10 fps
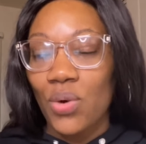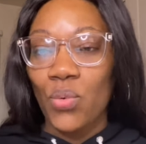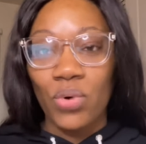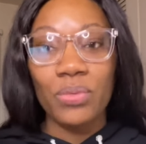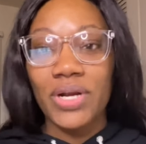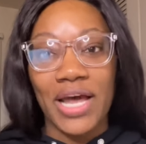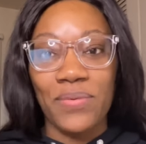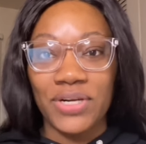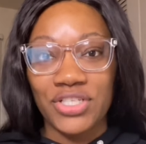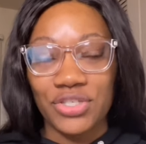what would I
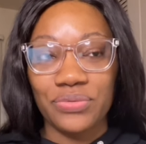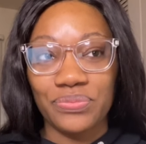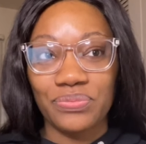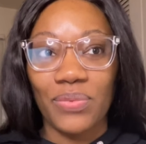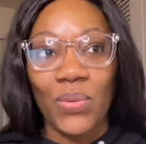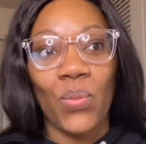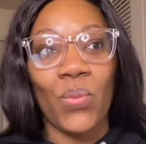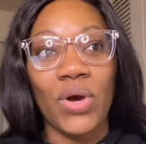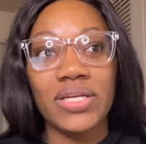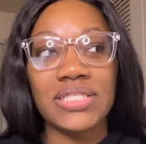want to do?
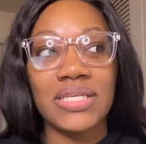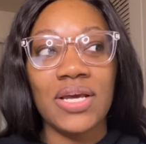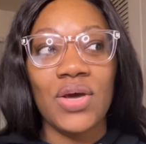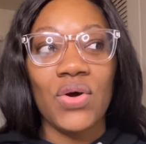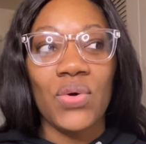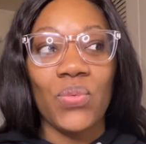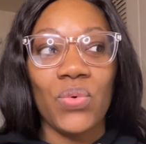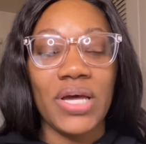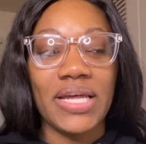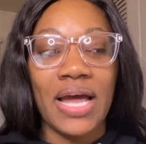What
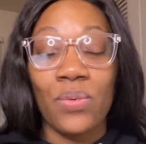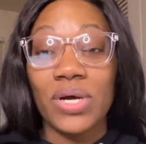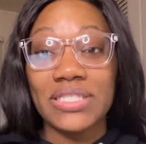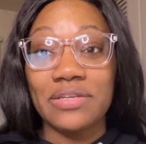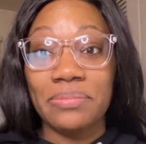would I want to